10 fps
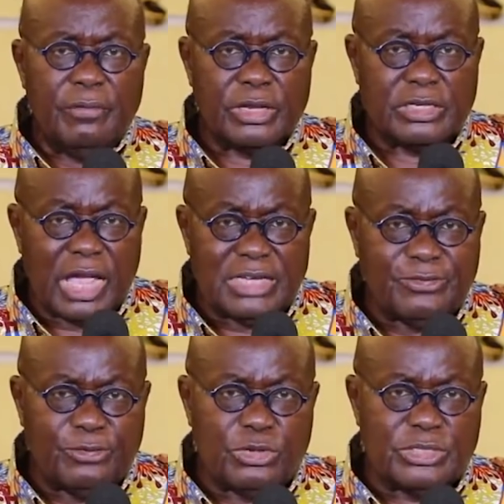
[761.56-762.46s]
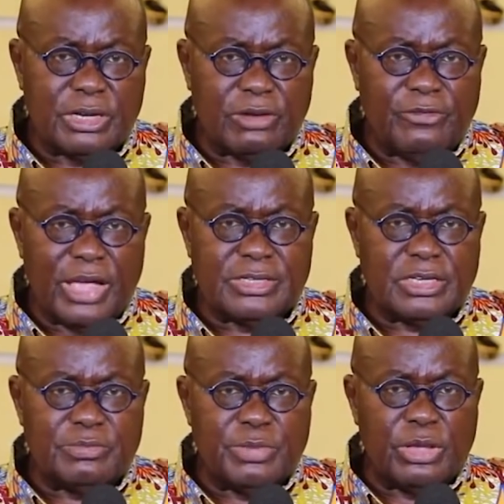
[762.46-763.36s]
The task force that
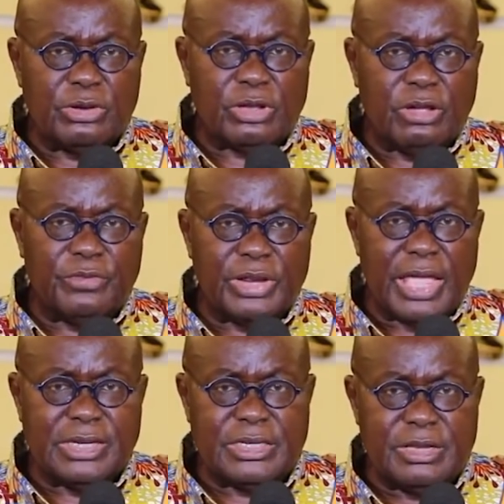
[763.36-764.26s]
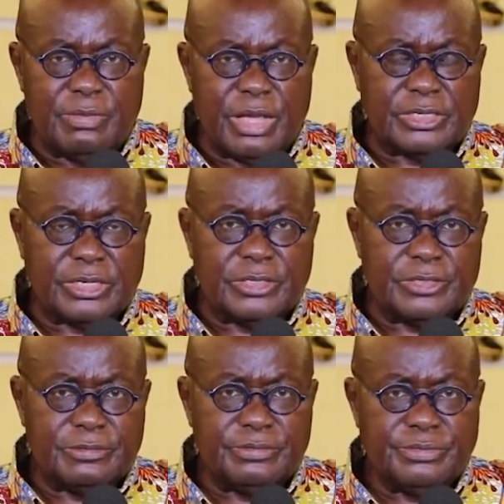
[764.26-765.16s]
advises me on COVID-19
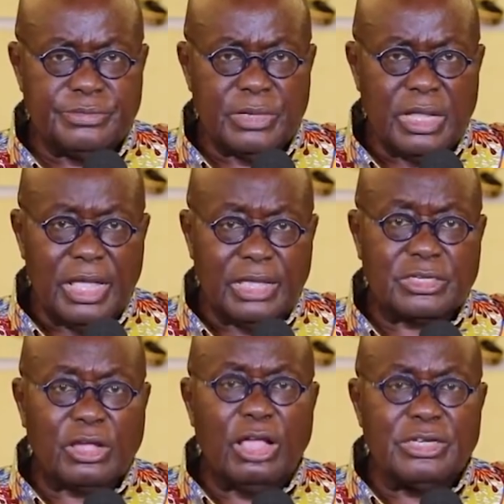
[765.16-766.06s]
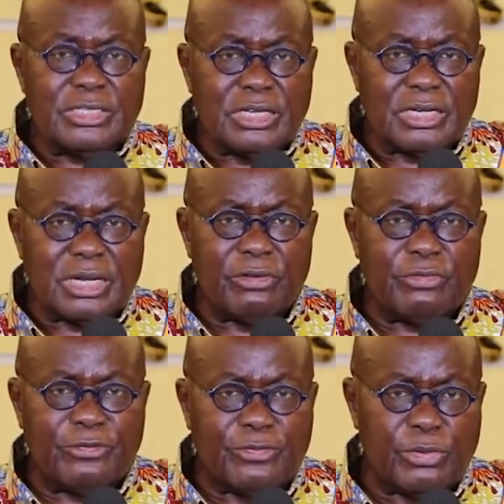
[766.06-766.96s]
measures is constantly
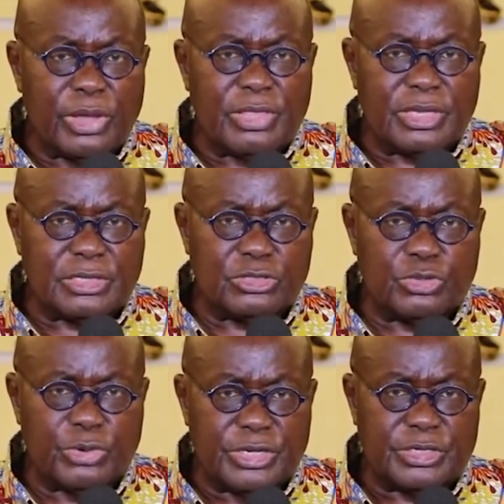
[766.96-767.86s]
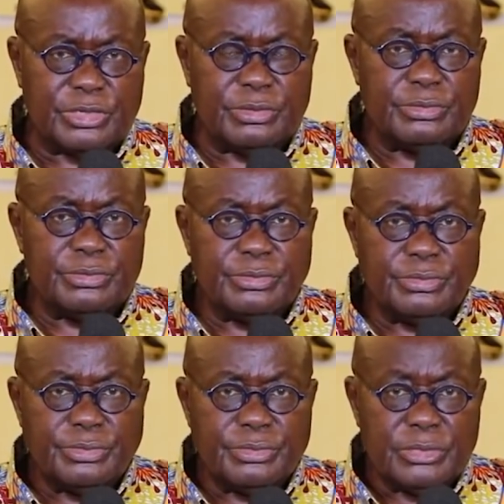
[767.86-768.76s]
reviewing the situation
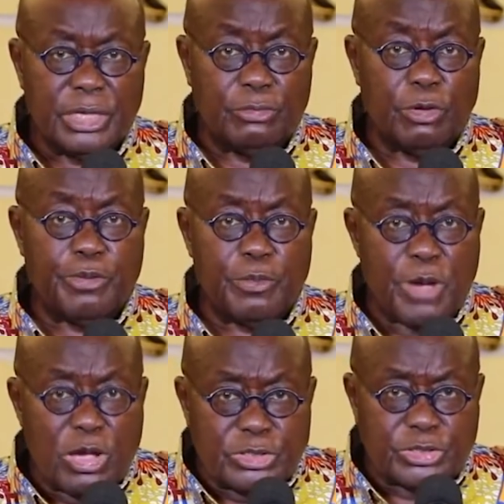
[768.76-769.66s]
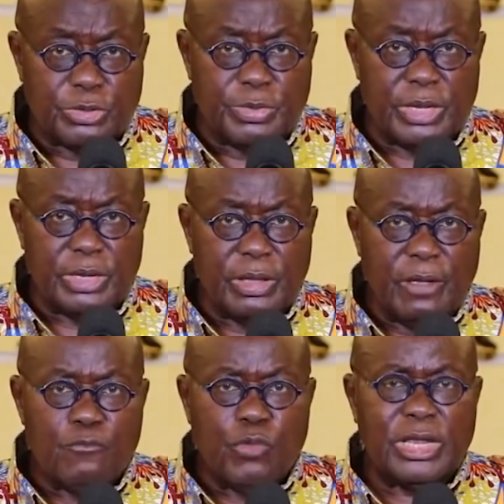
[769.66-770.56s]
and will propose to me
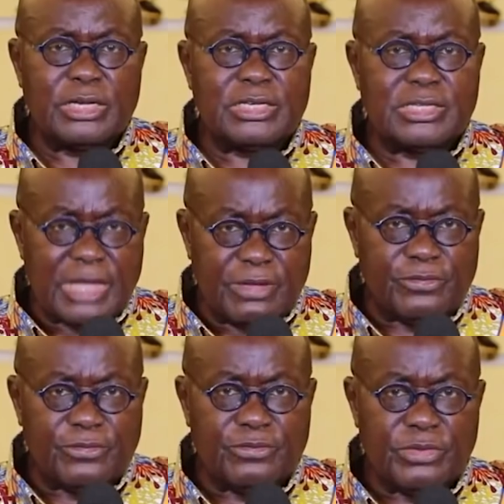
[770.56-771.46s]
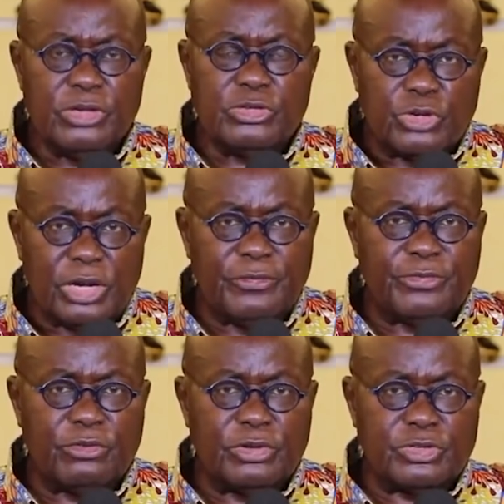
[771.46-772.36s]
when it is safe to lift
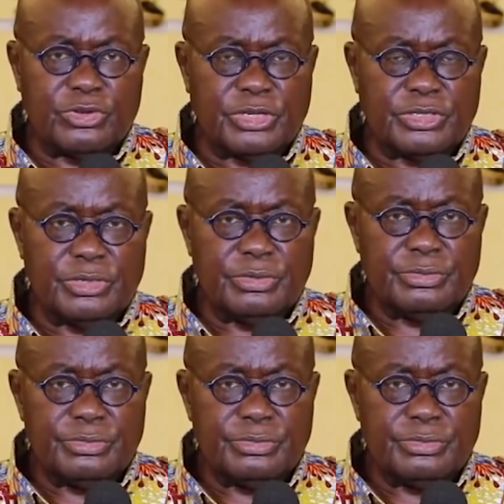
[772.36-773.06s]
the restriction.